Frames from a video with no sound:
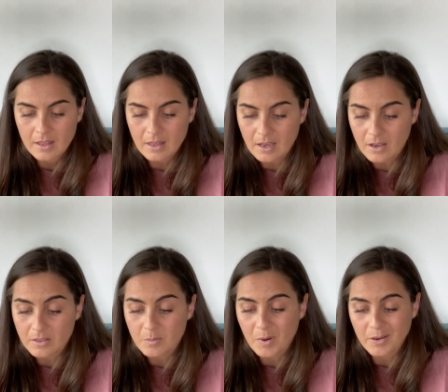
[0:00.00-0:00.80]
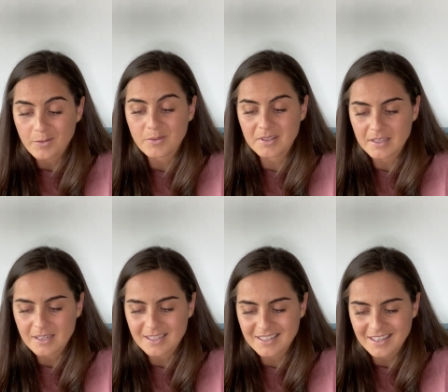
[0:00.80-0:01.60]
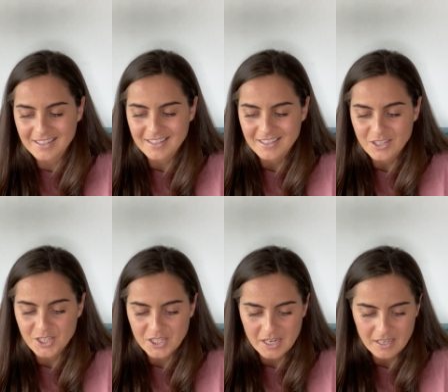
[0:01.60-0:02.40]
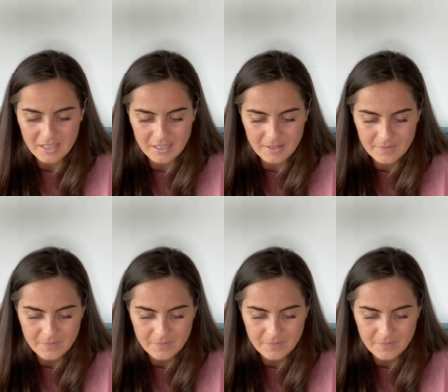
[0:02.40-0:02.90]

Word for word: That got the body really excited and shakety.